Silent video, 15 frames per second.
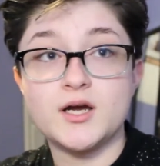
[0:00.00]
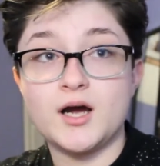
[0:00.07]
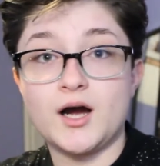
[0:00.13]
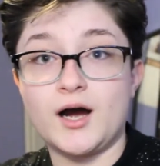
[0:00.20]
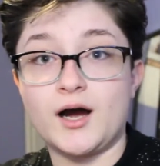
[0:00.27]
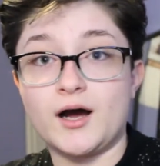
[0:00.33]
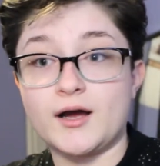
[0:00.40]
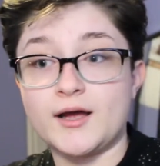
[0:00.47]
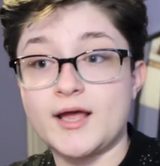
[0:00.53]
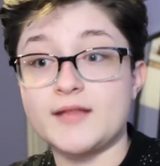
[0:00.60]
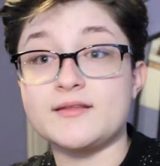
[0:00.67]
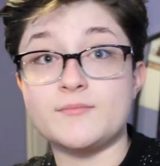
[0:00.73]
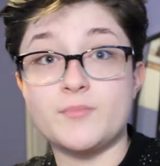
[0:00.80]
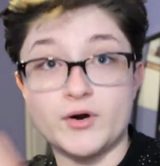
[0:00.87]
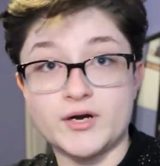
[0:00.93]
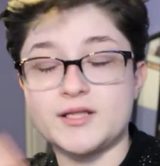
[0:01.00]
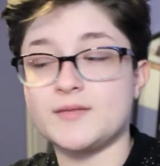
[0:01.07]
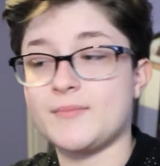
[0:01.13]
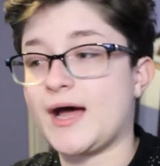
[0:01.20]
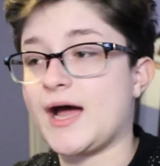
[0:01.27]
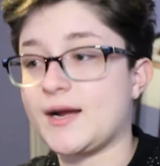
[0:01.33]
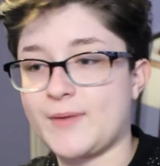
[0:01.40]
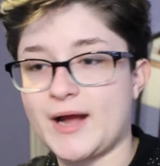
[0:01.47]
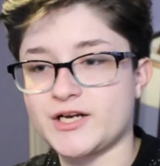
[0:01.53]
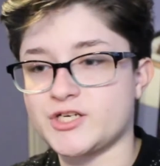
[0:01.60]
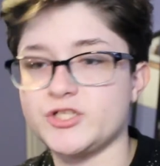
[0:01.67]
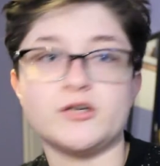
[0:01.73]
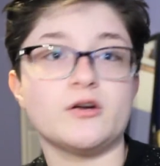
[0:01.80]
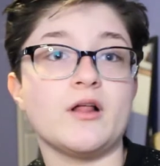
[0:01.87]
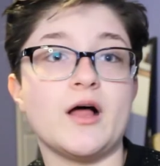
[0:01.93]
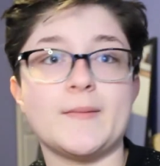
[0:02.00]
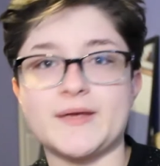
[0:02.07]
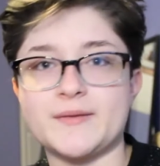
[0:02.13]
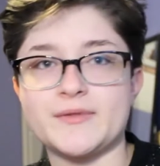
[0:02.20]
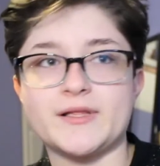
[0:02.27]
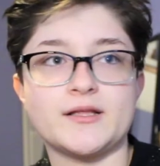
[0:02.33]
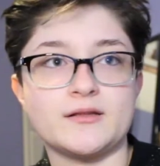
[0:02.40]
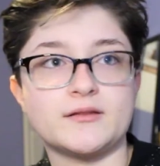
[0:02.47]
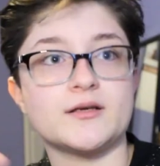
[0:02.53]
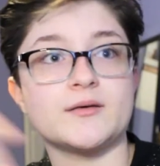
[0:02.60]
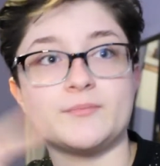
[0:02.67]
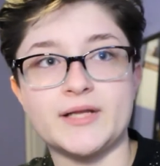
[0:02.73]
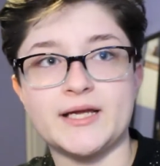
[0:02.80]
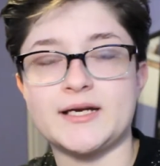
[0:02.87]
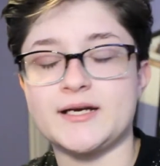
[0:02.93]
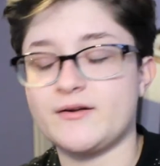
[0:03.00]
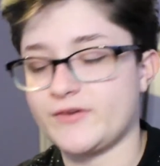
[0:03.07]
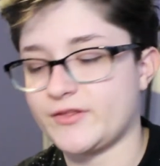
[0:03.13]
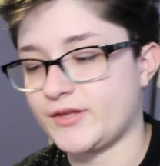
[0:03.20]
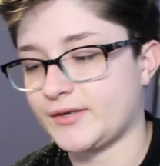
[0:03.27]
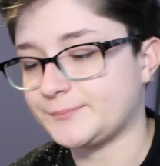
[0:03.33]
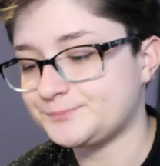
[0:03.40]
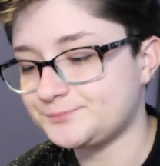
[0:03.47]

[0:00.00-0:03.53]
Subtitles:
and then put it in the bag, packaged it all up, give me the blade and everything.